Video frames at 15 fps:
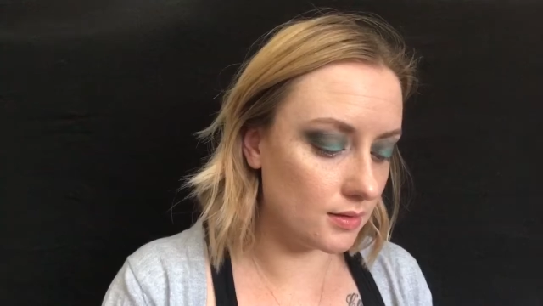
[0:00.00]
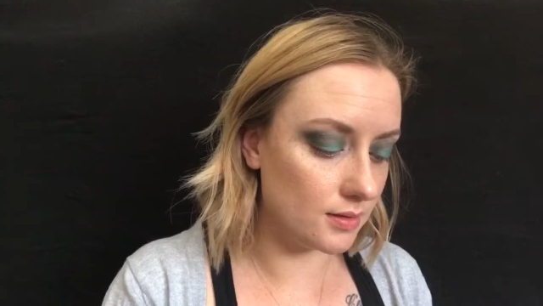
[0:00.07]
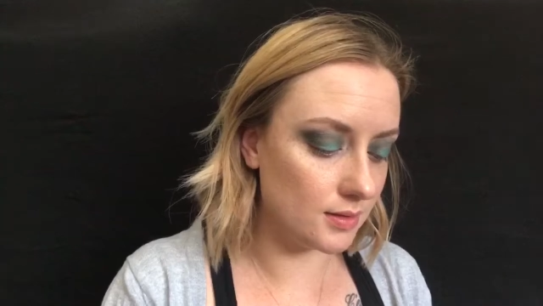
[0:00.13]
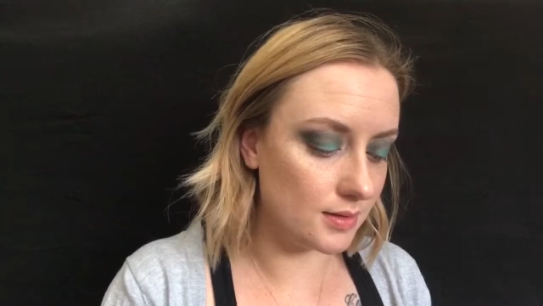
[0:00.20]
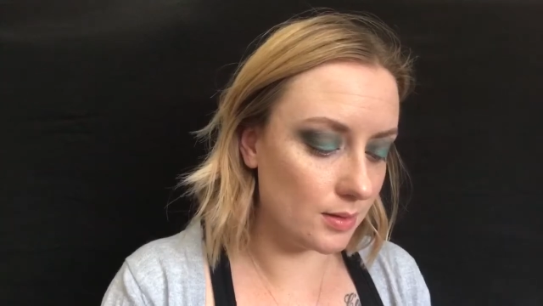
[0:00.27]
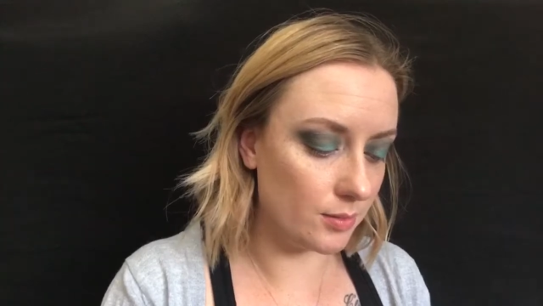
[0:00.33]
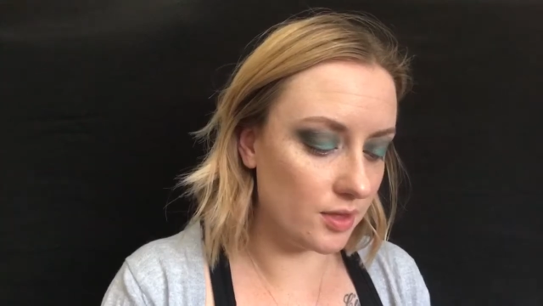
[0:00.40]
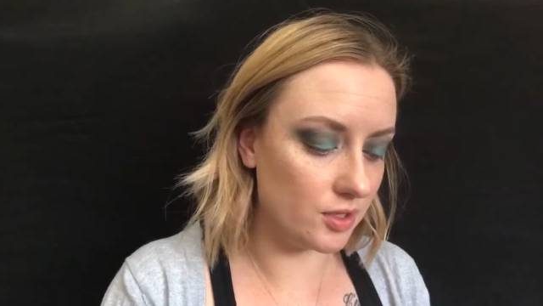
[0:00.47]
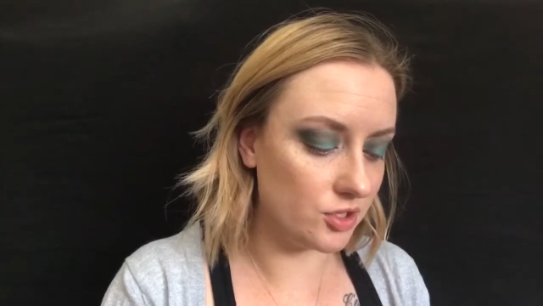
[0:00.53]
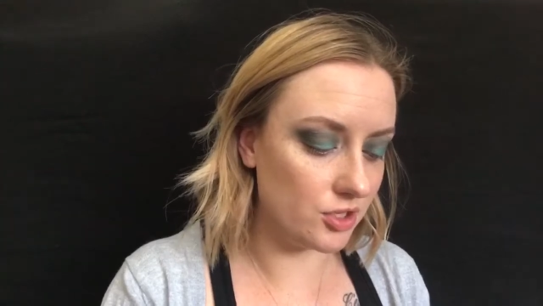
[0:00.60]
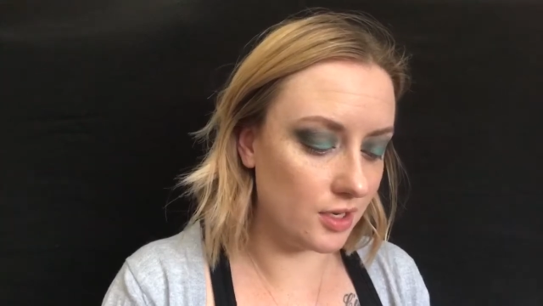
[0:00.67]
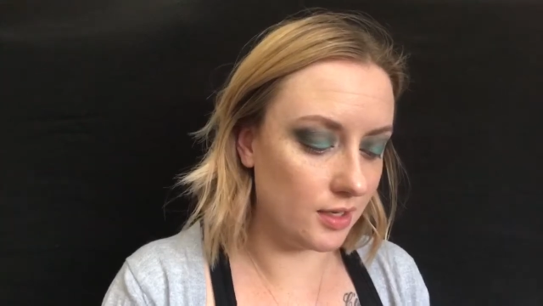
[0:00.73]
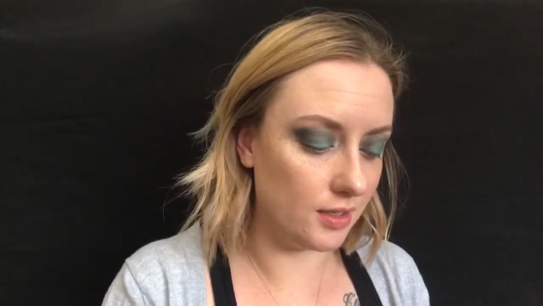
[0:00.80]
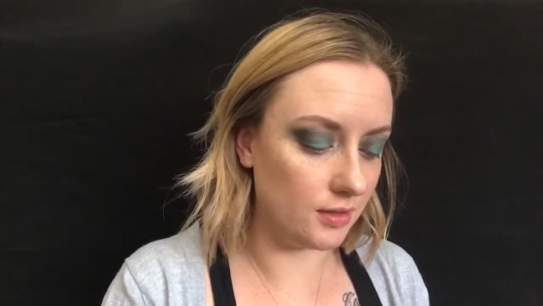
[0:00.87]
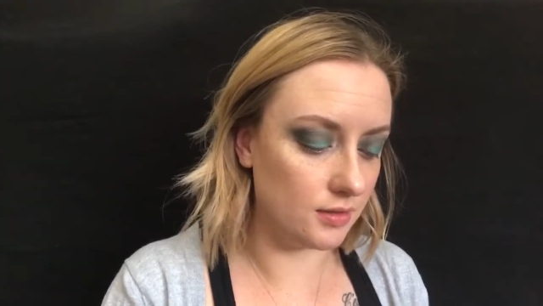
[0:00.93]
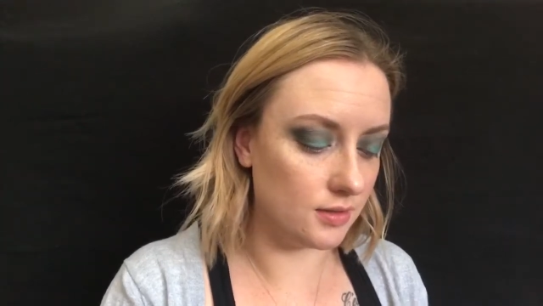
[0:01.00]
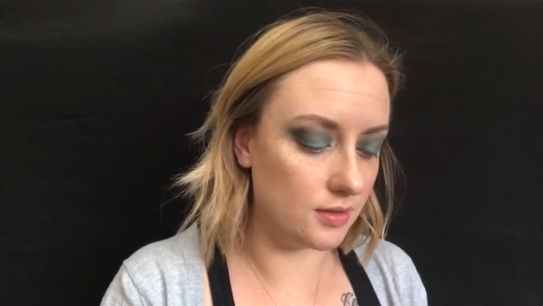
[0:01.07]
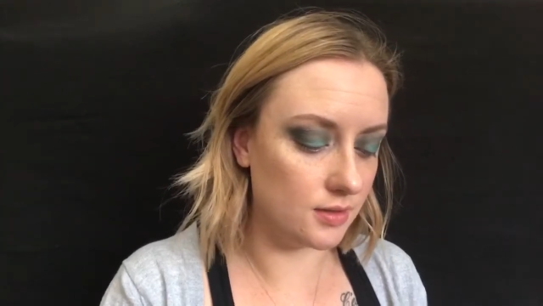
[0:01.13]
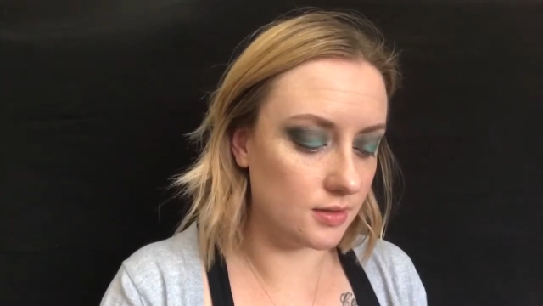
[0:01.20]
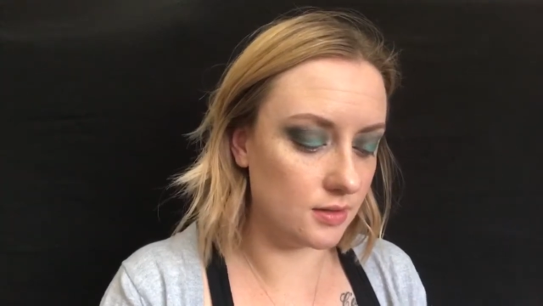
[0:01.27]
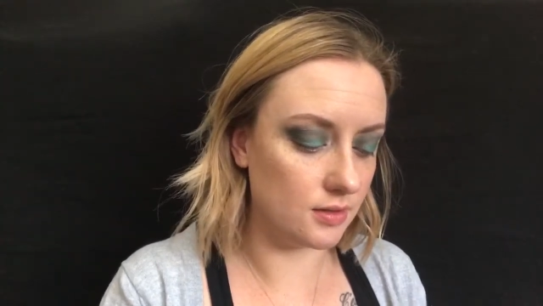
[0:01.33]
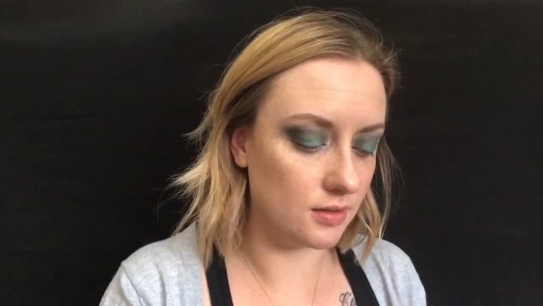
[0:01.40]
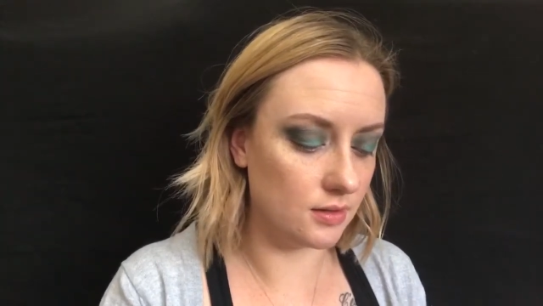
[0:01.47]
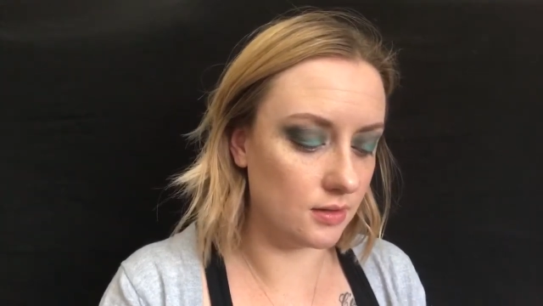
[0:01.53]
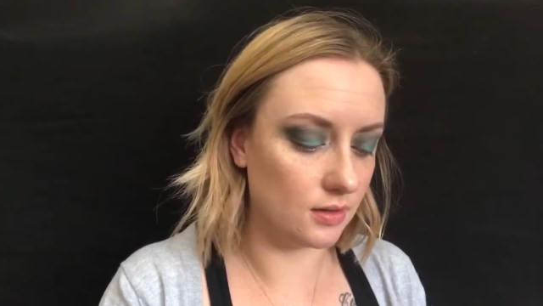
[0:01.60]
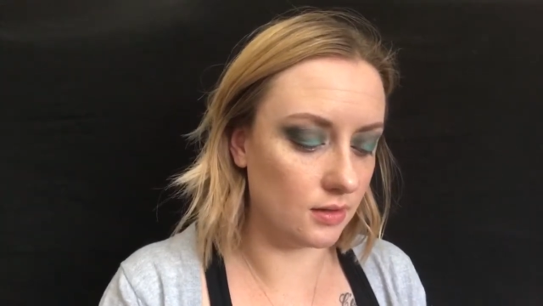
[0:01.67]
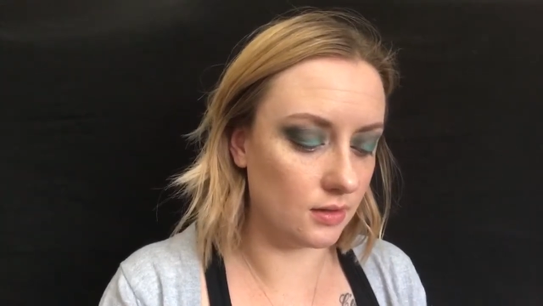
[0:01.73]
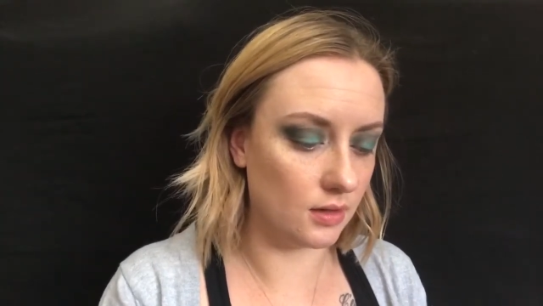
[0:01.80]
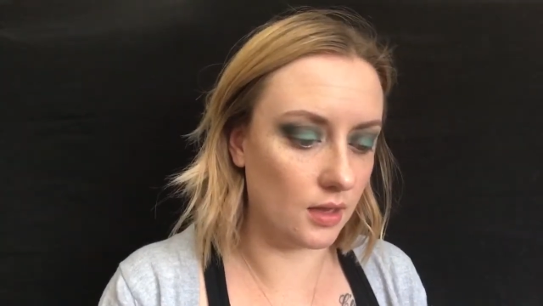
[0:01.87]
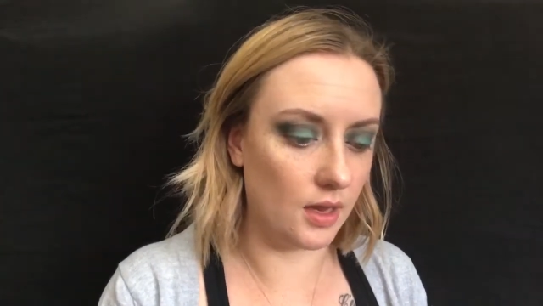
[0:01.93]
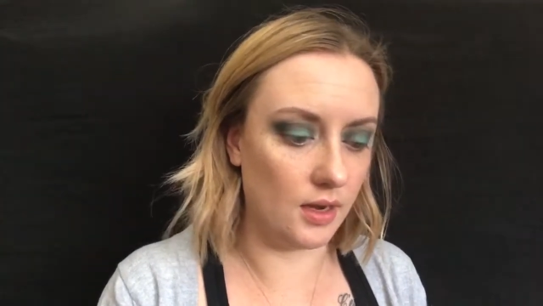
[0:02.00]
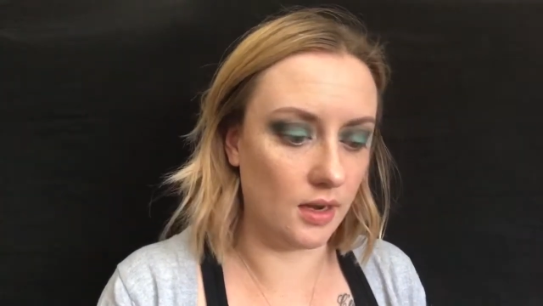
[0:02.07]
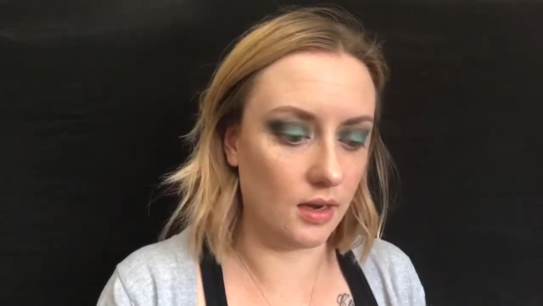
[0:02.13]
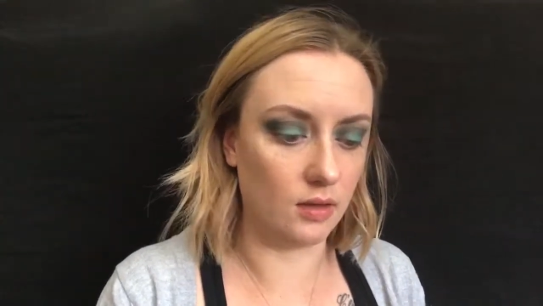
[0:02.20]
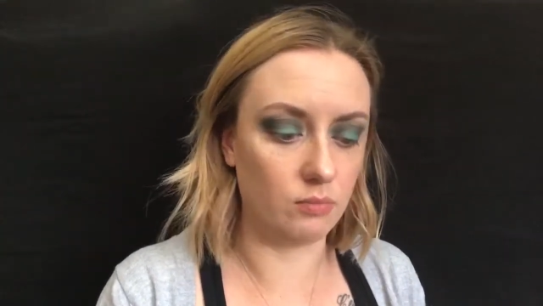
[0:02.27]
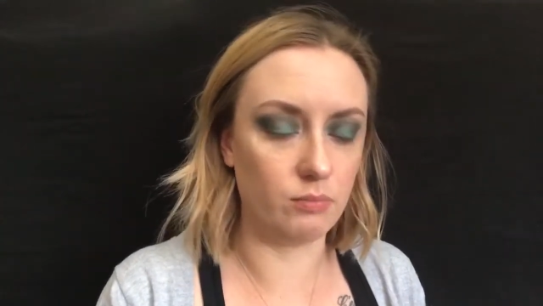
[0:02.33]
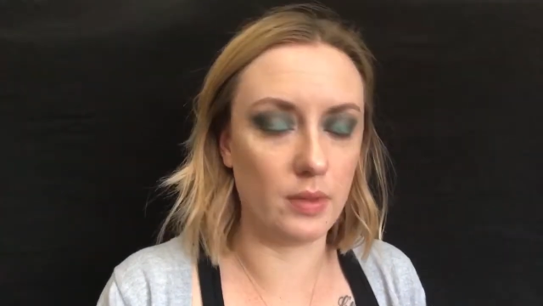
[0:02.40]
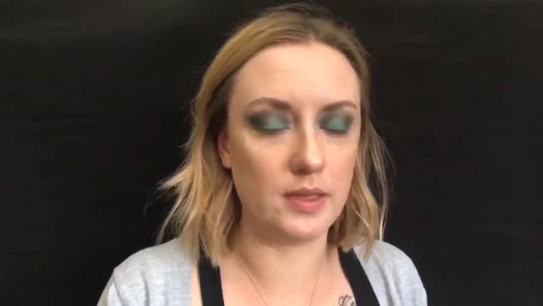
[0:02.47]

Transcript: some of the shades in